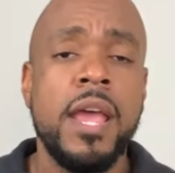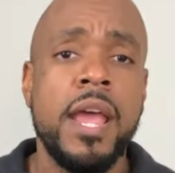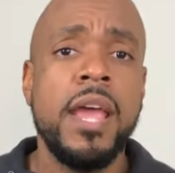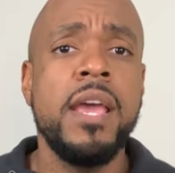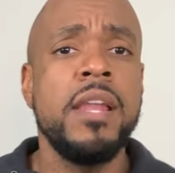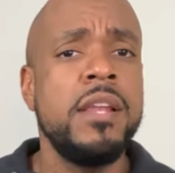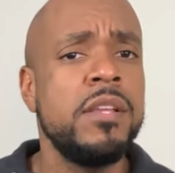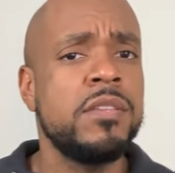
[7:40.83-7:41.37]

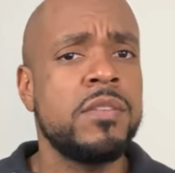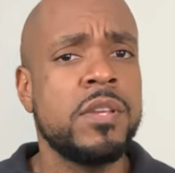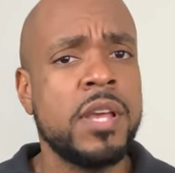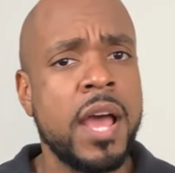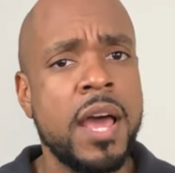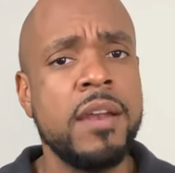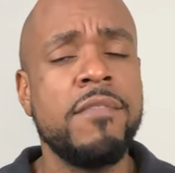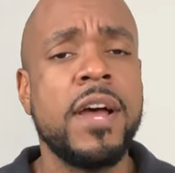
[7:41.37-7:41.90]
and it's
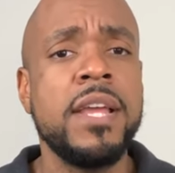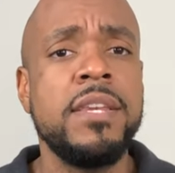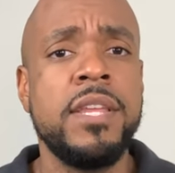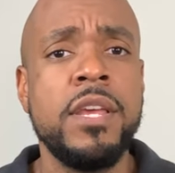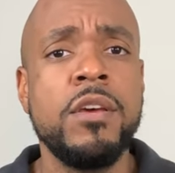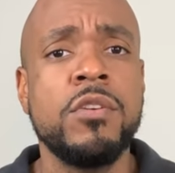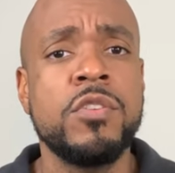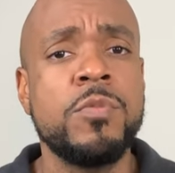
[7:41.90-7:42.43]
kind of
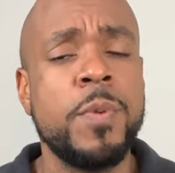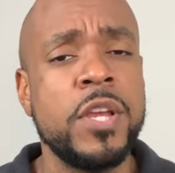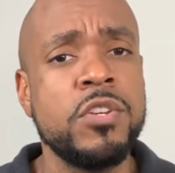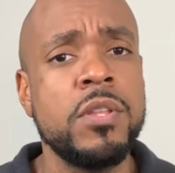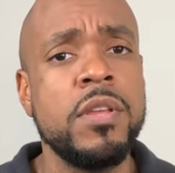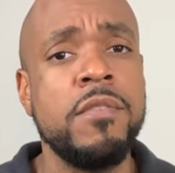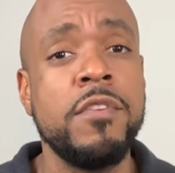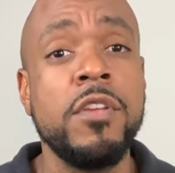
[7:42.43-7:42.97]
ideal, especially if